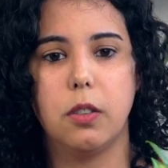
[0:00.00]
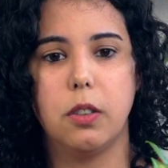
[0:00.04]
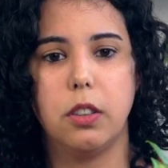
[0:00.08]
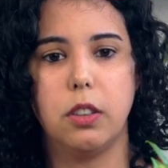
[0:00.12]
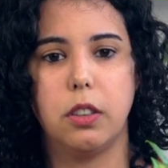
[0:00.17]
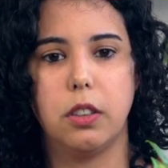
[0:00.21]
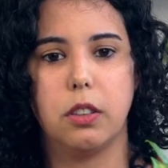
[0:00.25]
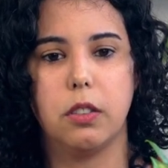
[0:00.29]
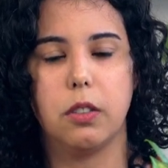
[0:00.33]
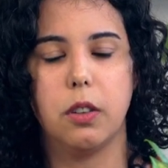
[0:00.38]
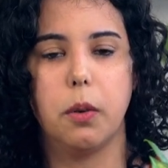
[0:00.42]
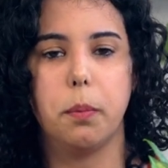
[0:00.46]

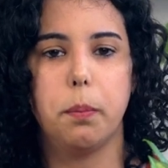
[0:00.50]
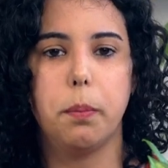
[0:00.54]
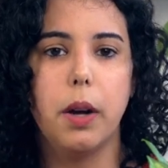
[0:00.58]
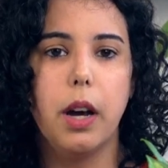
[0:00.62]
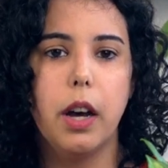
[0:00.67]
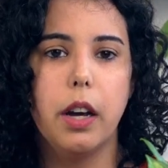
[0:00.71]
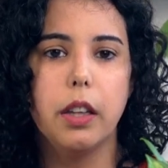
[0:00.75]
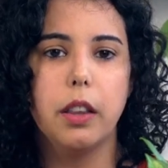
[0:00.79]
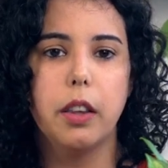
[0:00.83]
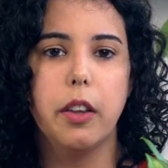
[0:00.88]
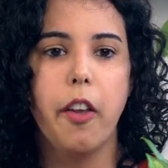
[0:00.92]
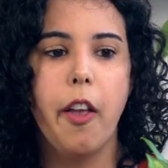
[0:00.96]
original
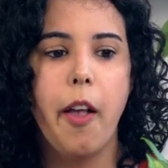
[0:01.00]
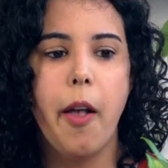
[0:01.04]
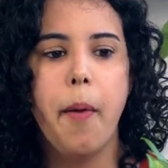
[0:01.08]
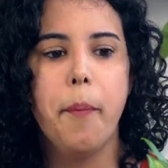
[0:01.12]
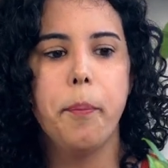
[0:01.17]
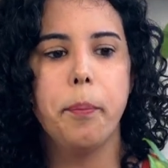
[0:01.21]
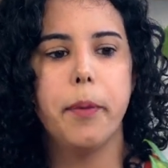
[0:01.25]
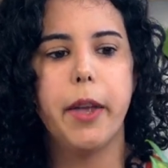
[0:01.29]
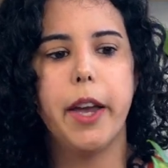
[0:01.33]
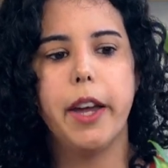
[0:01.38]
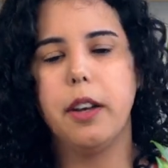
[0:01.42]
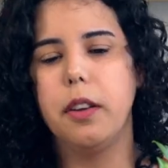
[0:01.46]
pot
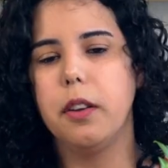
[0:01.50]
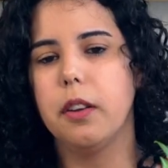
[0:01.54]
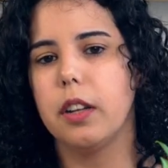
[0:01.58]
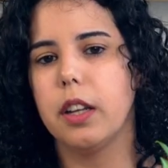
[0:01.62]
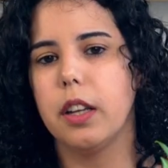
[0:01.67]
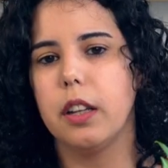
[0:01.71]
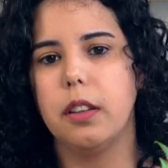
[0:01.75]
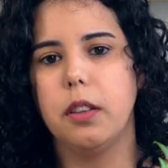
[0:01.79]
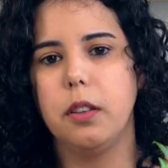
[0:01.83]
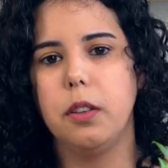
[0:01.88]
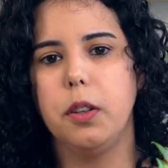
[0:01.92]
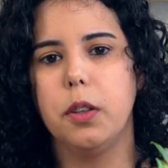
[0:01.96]
and you
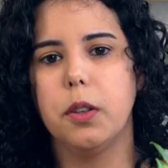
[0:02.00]
can